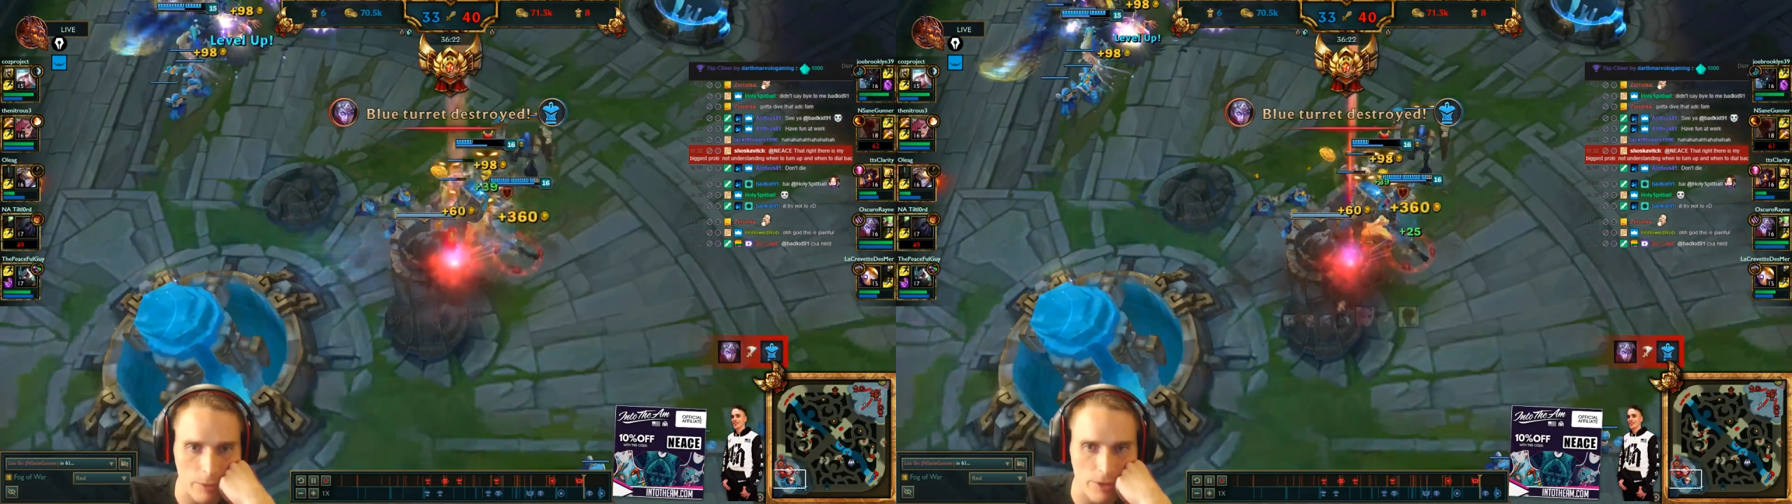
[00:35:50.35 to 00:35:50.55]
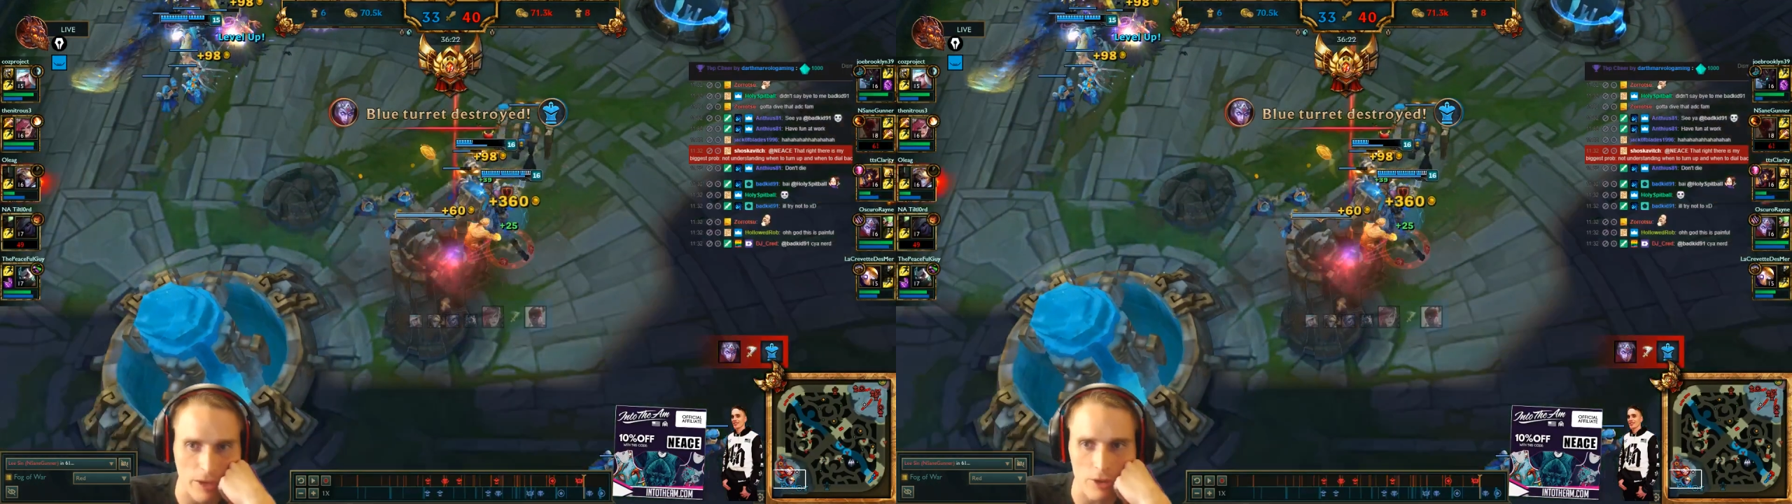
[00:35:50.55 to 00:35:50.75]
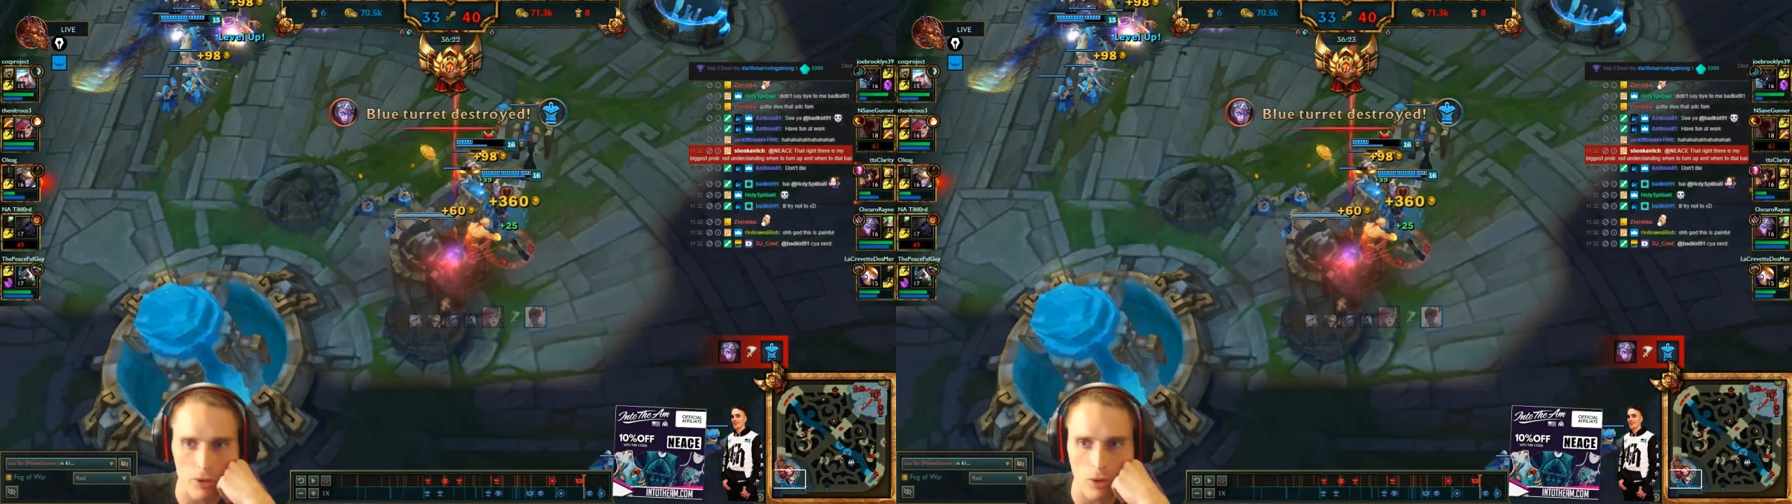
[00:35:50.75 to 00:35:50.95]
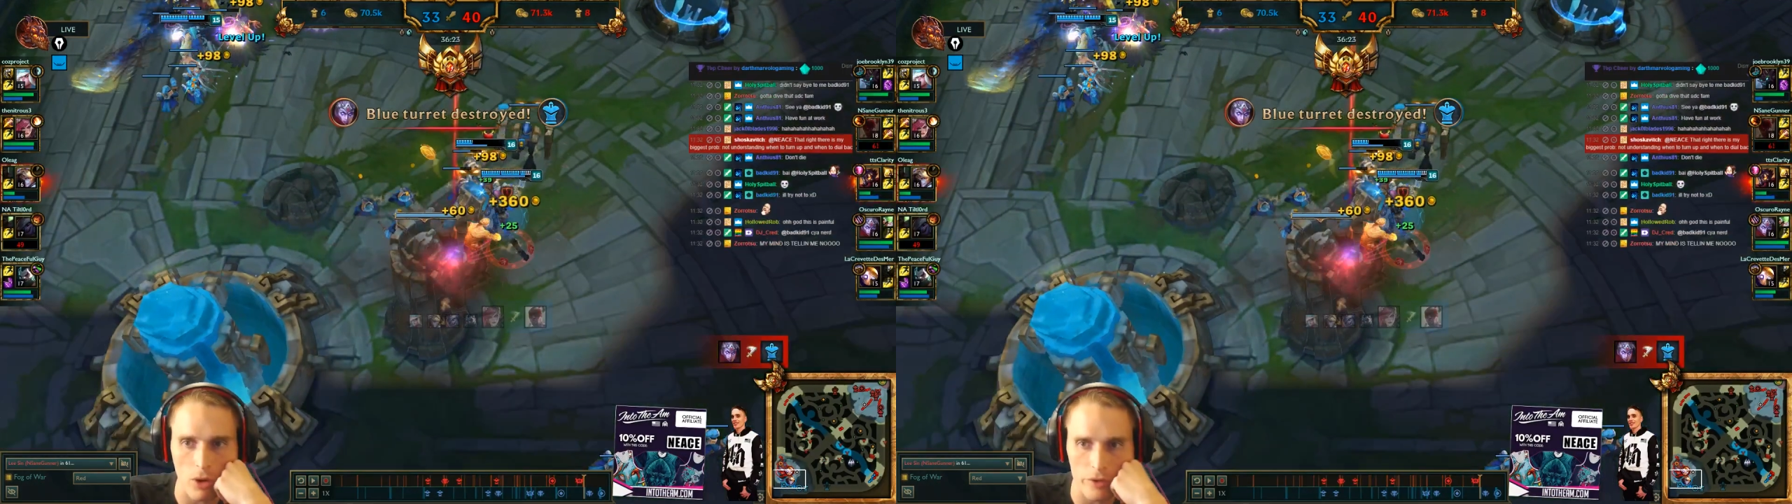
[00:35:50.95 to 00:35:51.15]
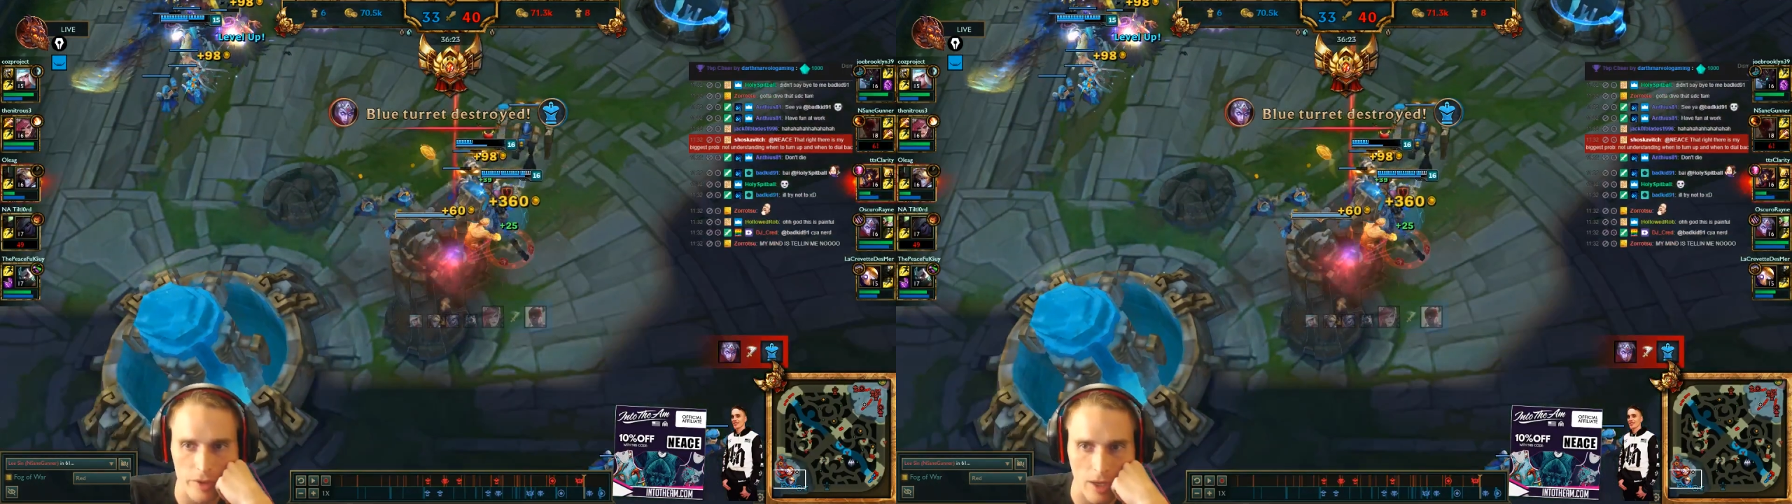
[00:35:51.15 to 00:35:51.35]
without your
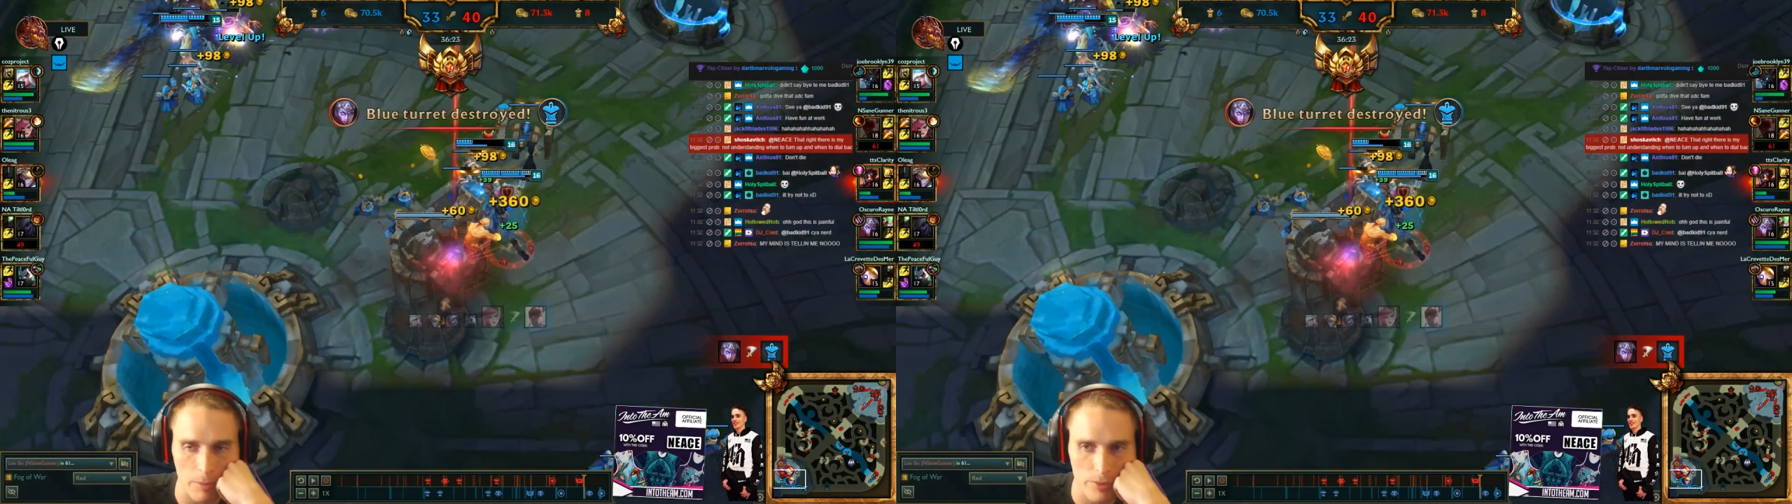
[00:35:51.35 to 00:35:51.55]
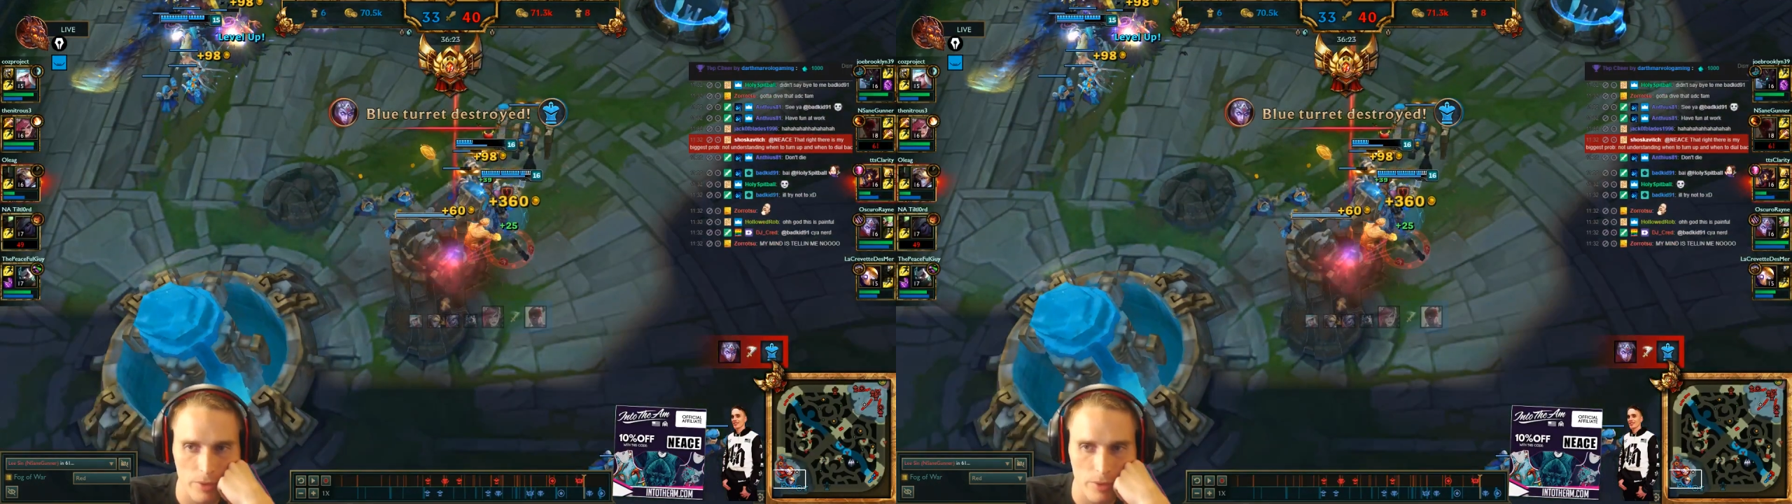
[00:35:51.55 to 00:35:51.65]
ult up,